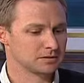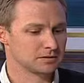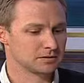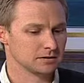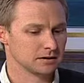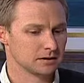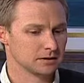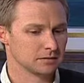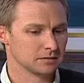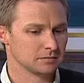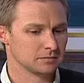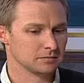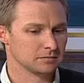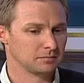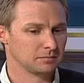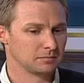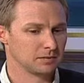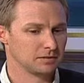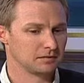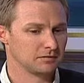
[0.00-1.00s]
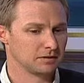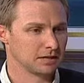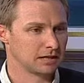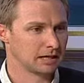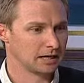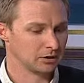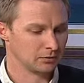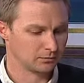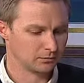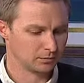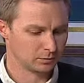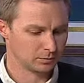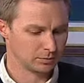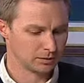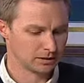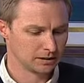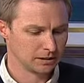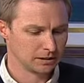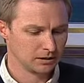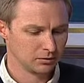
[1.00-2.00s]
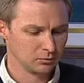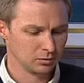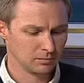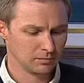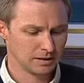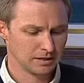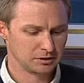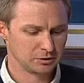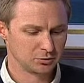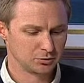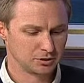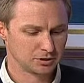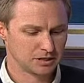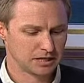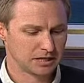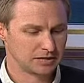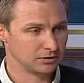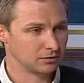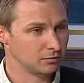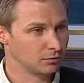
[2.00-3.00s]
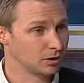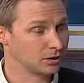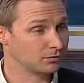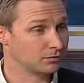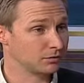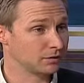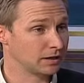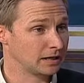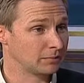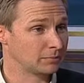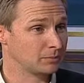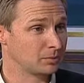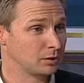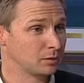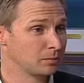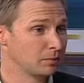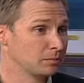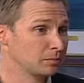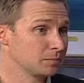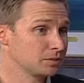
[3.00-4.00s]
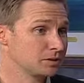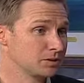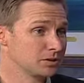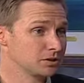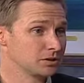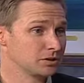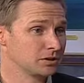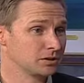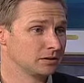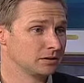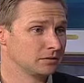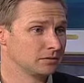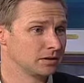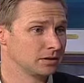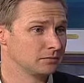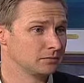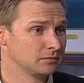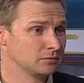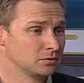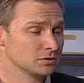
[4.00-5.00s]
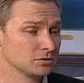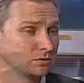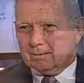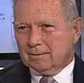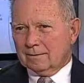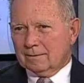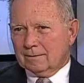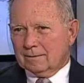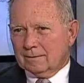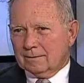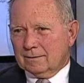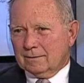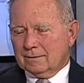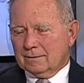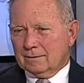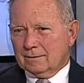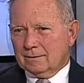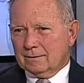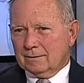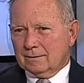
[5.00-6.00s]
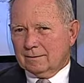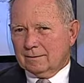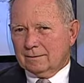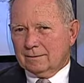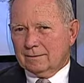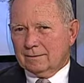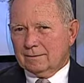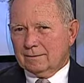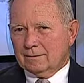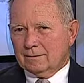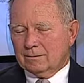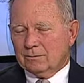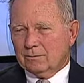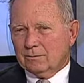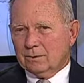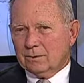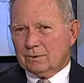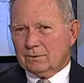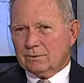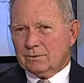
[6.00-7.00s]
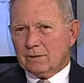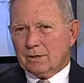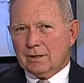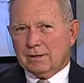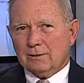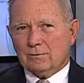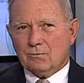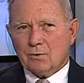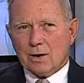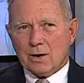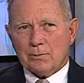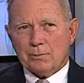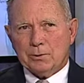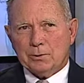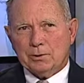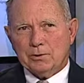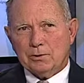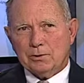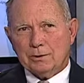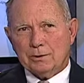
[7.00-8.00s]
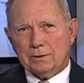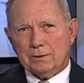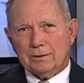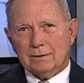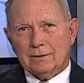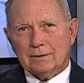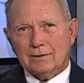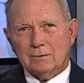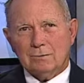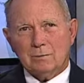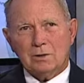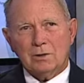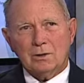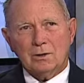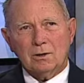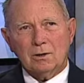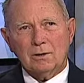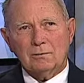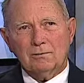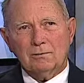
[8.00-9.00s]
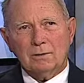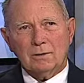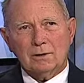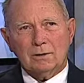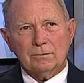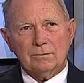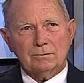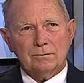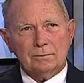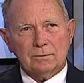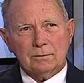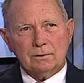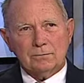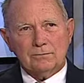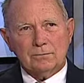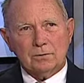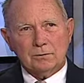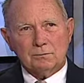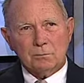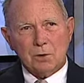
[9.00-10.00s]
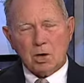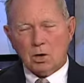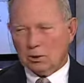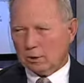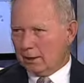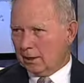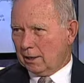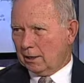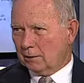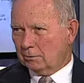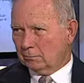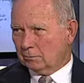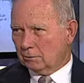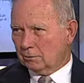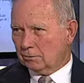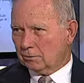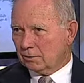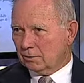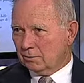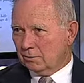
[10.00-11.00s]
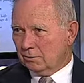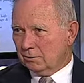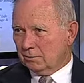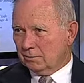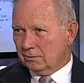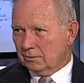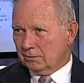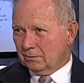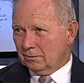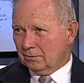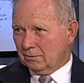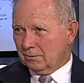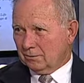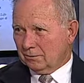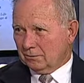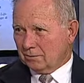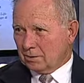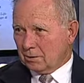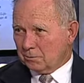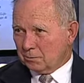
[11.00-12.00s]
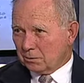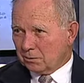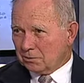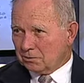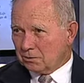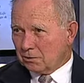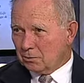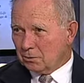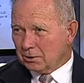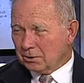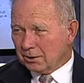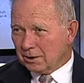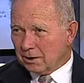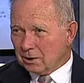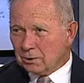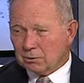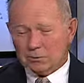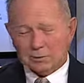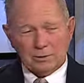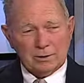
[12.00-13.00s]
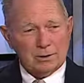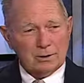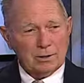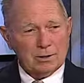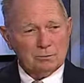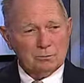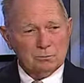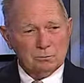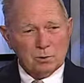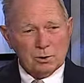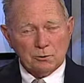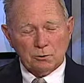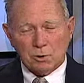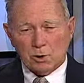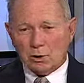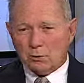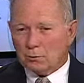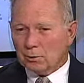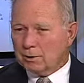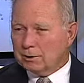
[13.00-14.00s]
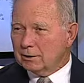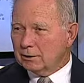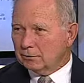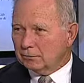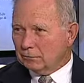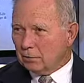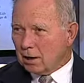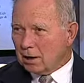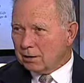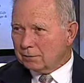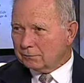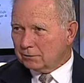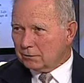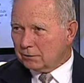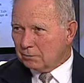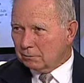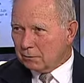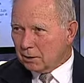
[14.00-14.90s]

has been very helpful, but what made you decide to run for that permanent position and you were elected to in November? Well, it's like dropping you in the middle of a football game or something is going on. We were already involved in the